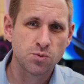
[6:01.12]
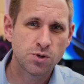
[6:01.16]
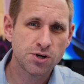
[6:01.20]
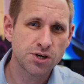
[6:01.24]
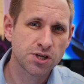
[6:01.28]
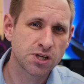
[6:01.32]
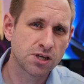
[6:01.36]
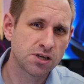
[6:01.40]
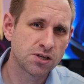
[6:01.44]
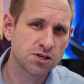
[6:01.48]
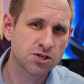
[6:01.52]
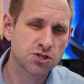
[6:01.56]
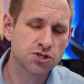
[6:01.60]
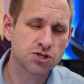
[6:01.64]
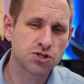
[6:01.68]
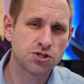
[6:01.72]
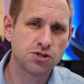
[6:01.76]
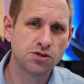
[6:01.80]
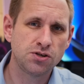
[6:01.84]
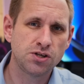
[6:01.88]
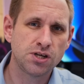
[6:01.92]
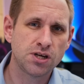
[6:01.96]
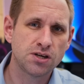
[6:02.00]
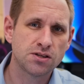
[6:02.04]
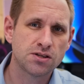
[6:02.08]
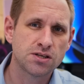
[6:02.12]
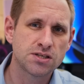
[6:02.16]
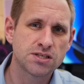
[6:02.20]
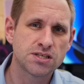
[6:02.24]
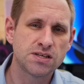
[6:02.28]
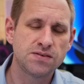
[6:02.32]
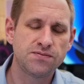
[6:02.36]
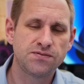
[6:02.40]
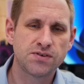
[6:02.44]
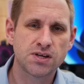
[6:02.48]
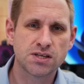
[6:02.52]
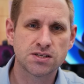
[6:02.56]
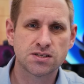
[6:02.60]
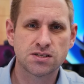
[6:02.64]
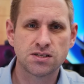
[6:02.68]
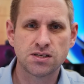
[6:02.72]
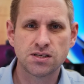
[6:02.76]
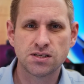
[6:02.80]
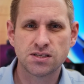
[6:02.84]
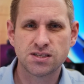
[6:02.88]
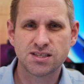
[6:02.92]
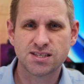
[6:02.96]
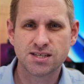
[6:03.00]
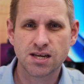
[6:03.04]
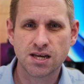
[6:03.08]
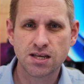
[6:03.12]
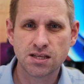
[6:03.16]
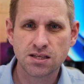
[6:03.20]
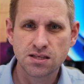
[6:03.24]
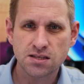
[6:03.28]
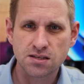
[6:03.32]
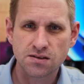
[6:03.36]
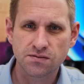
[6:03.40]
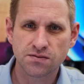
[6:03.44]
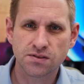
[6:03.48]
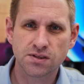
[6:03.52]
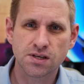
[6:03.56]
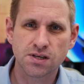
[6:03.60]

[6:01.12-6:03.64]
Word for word: you're working in a studio that's investing tens of